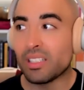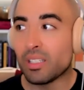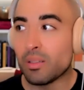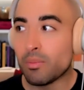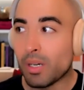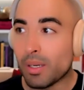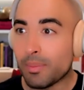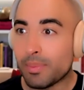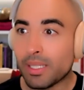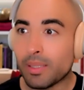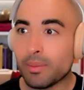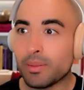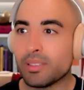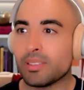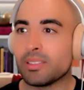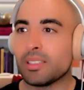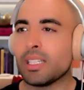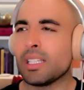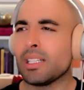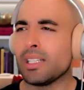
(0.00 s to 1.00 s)
You might be able to
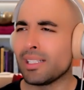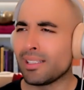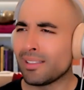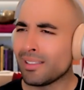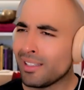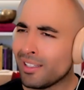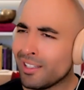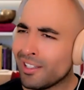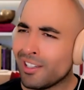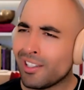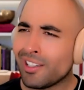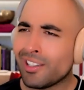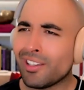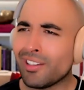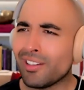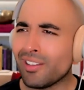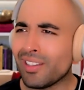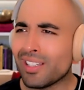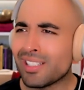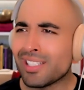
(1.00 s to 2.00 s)
see, like, you
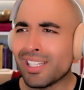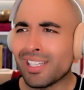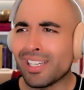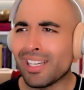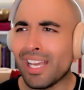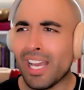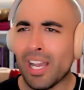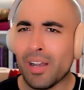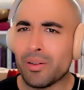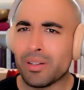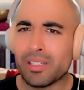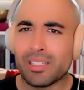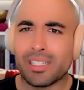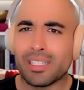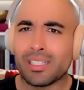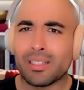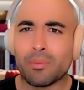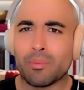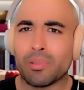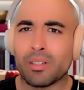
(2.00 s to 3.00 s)
know, they take an hour to
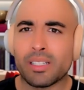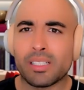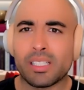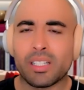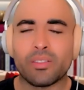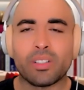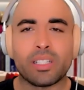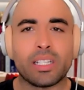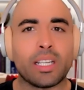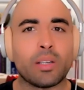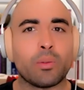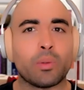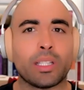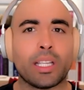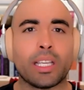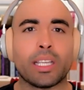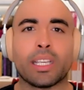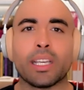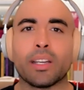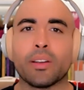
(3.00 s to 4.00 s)
decompress every day when
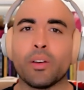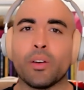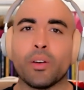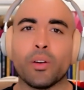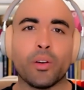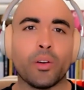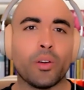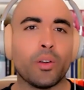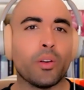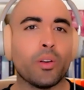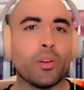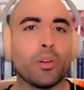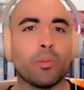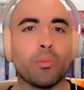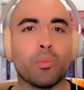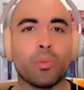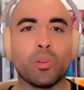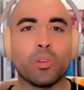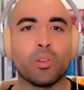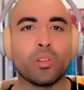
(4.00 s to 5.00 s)
they get
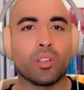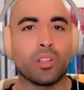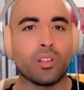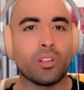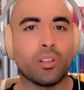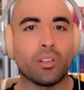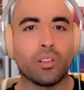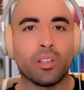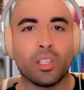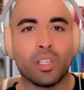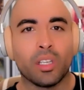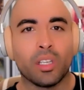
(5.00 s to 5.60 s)
home, or, you know,